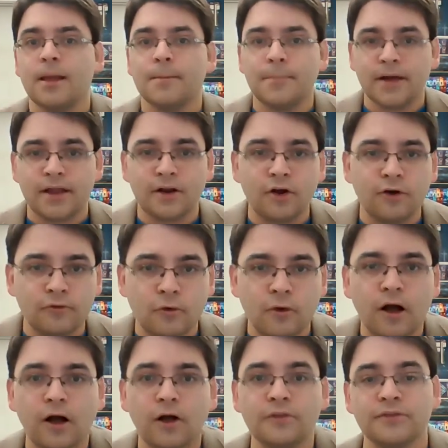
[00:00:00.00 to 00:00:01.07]
But
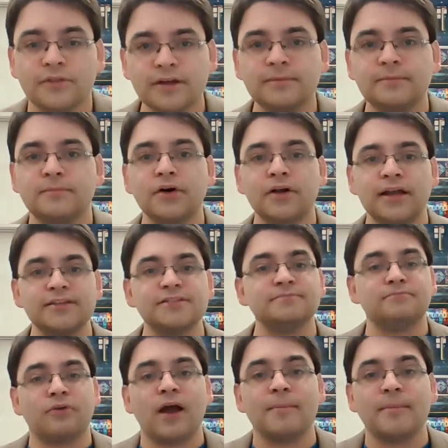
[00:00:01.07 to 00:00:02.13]
overall, the book is
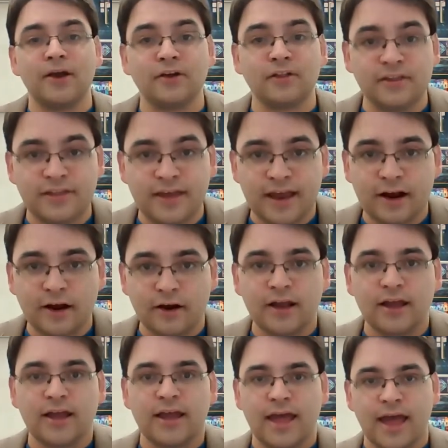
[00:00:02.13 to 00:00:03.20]
primarily there
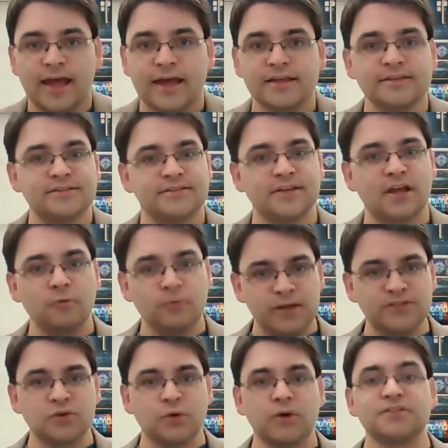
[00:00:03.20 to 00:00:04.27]
as a
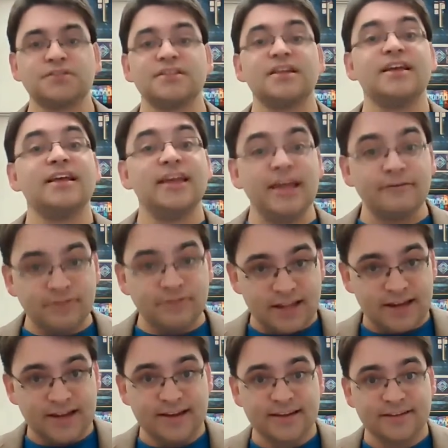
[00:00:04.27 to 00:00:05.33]
resource if
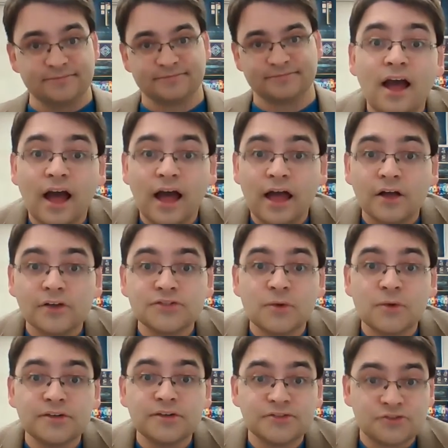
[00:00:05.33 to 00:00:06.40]
needed. I also
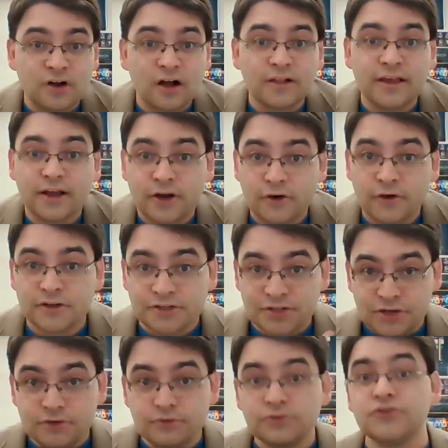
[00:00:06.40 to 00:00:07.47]
want to strongly encourage
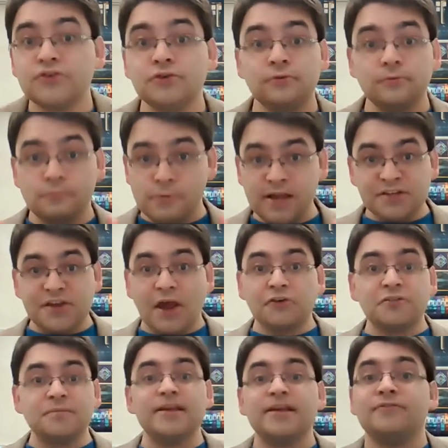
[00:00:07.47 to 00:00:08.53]
you to reach out
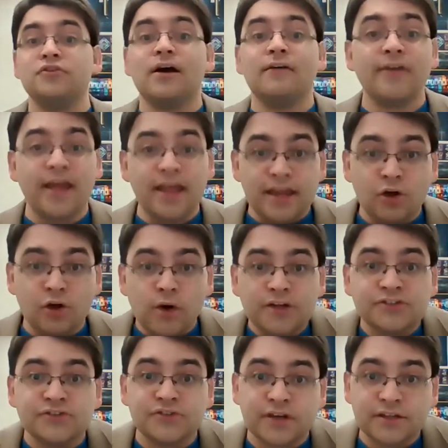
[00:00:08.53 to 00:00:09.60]
to me if you have any
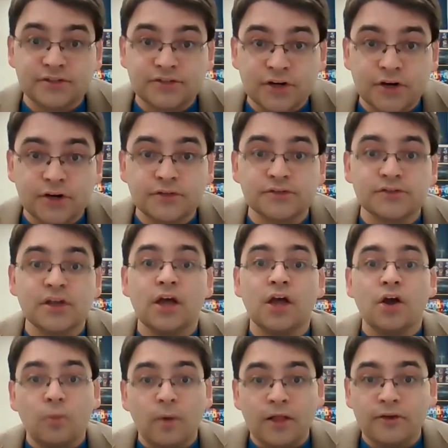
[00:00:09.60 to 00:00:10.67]
questions or concerns,
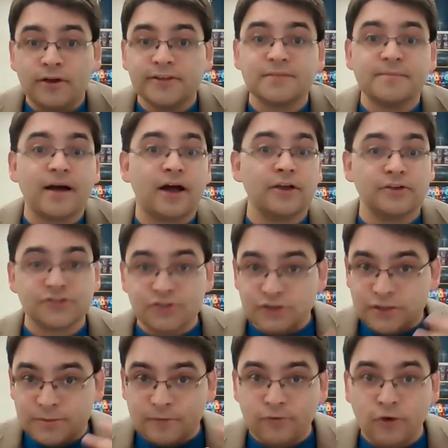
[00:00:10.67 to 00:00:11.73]
whether it's about your student's
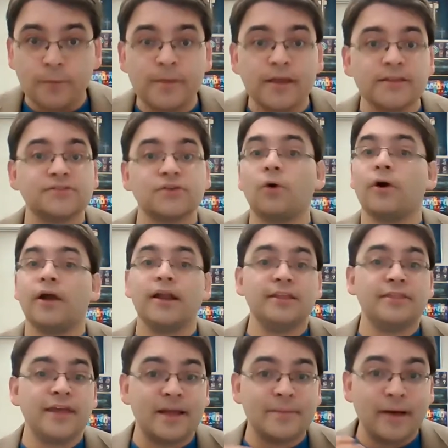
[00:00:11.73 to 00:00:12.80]
performance or
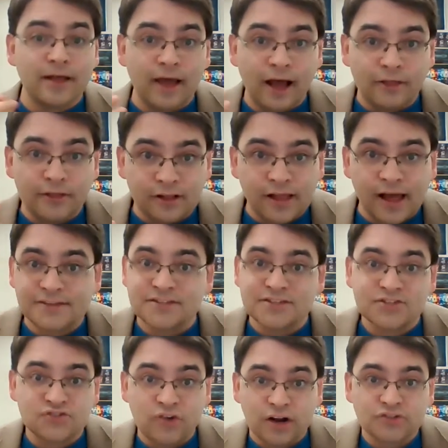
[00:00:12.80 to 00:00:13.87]
anything about how the class is
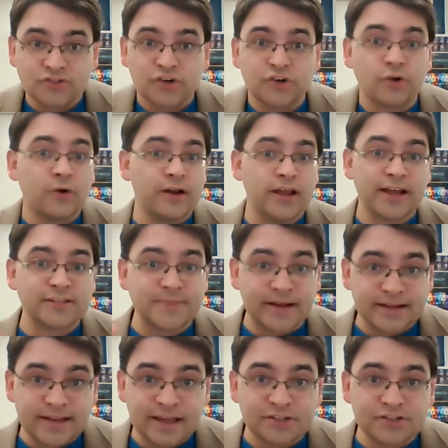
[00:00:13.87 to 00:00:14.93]
structured or any
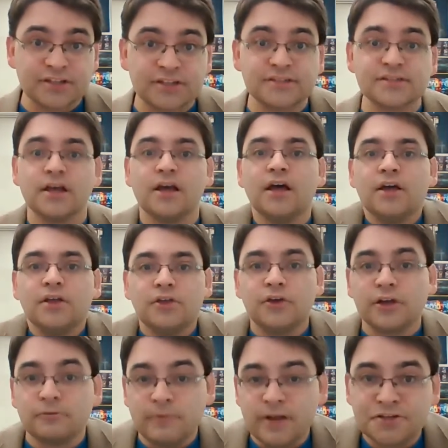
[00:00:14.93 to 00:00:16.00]
expectations. You
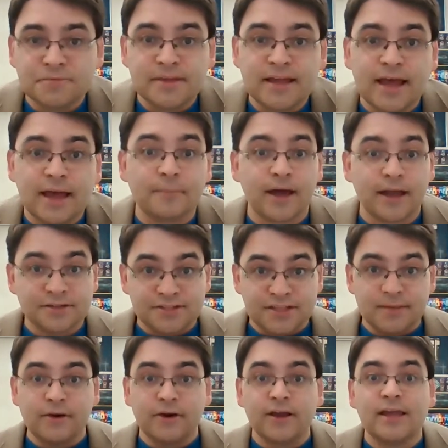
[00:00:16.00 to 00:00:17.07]
can reach me at my
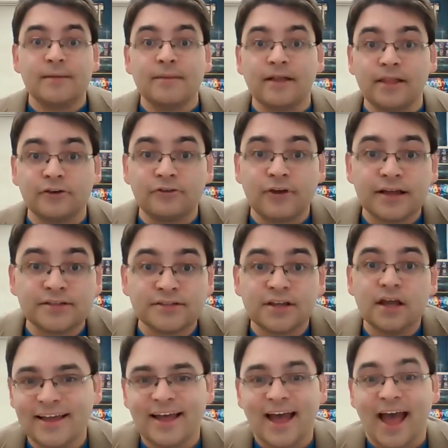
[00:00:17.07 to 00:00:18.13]
Seabury email address.
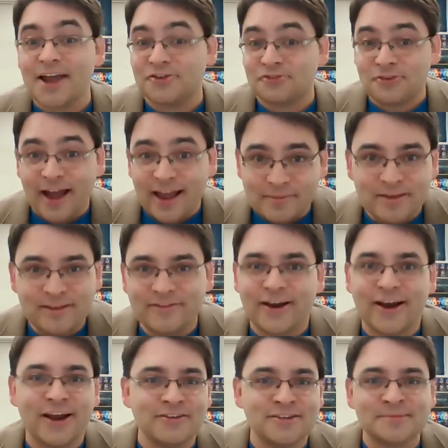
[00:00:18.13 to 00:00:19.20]
I try to be
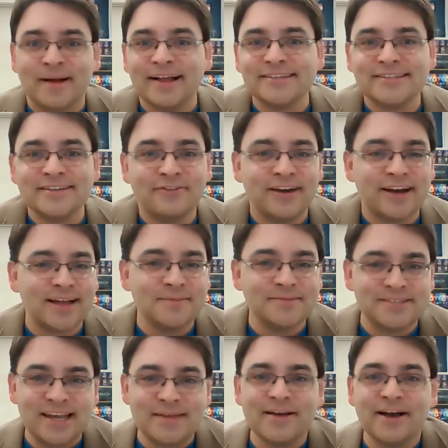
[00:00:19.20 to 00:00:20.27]
very responsive when it comes
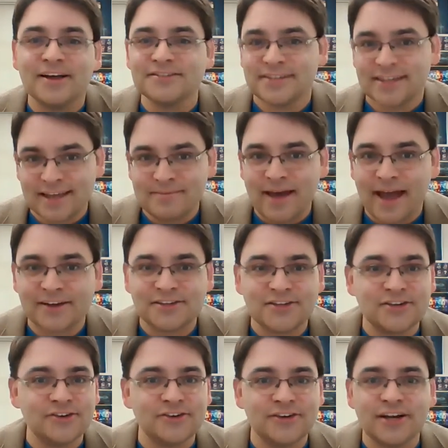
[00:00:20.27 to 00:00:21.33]
to emails and get back to
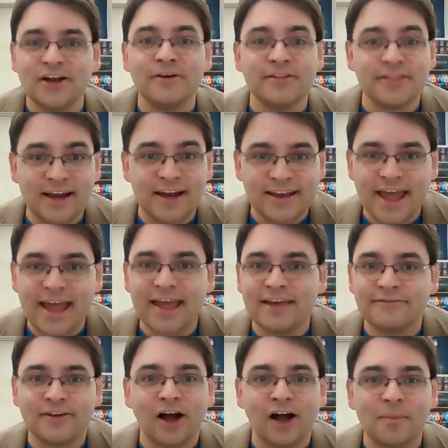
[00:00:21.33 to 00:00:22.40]
you, within a day if
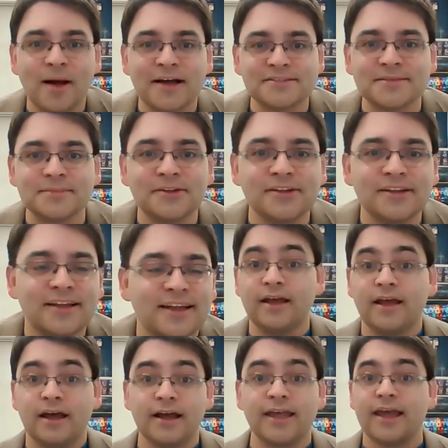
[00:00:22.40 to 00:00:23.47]
at all possible.
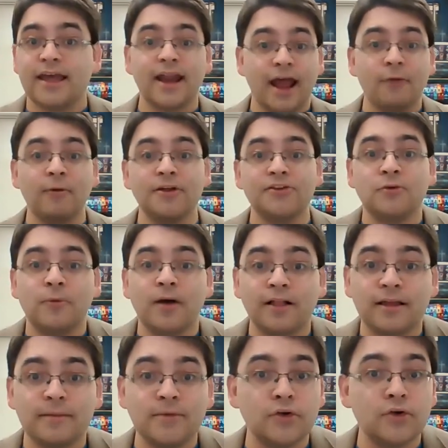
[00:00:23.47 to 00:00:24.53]
Again, I want to
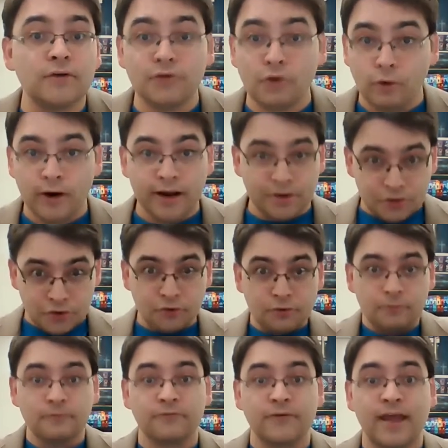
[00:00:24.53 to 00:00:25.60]
welcome you. If you're a
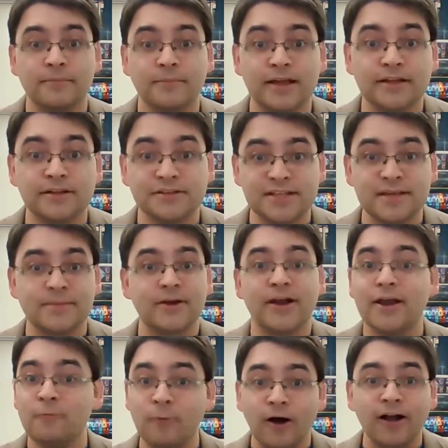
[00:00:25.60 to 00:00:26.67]
new family to Seabury,
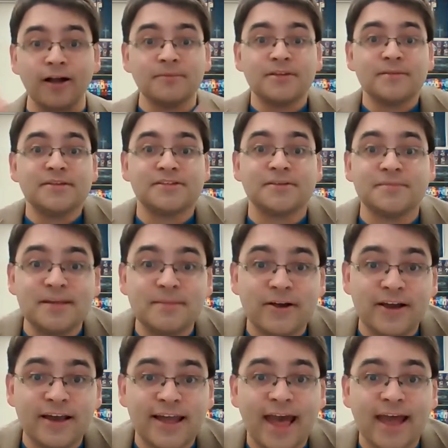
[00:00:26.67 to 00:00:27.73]
welcome to Bishop Seabury
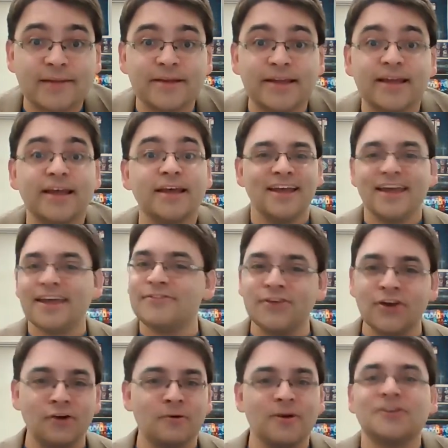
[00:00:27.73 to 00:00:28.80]
Academy. If
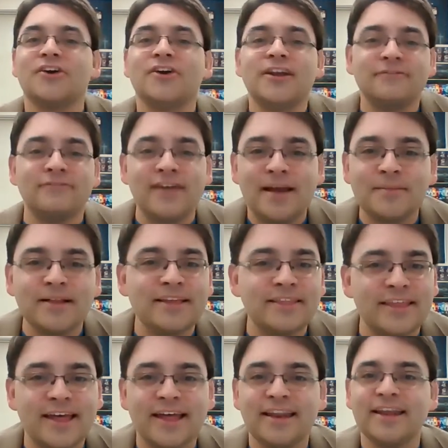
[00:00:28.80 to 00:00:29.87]
you're a returning family,
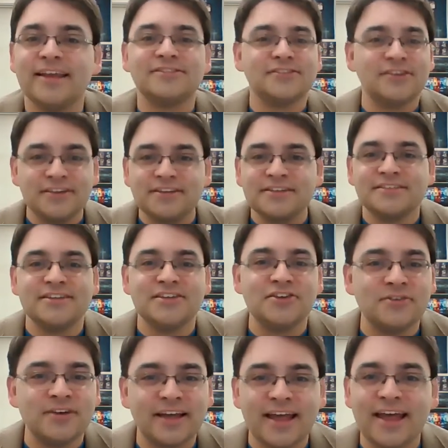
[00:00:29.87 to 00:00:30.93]
then it's good to see you
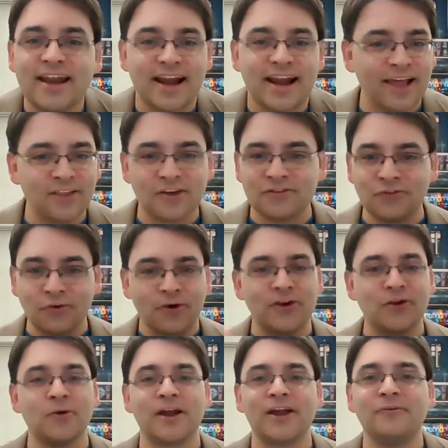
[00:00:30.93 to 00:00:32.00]
again, and I look forward to
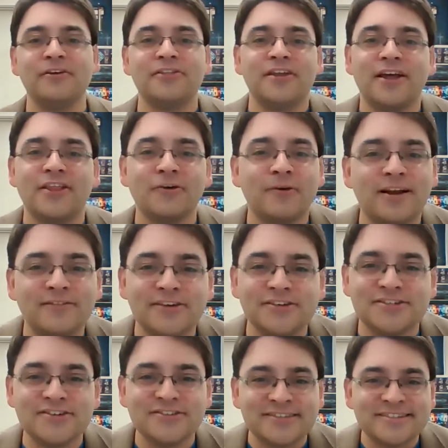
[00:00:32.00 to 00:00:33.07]
working with another one of your
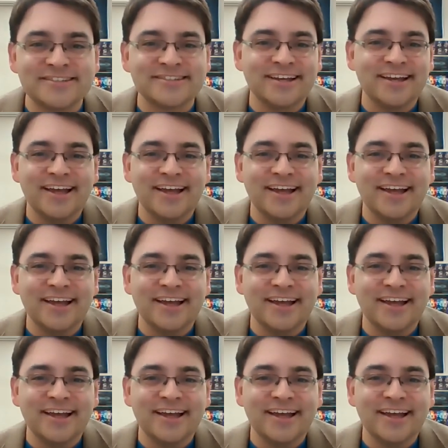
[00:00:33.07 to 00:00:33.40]
students.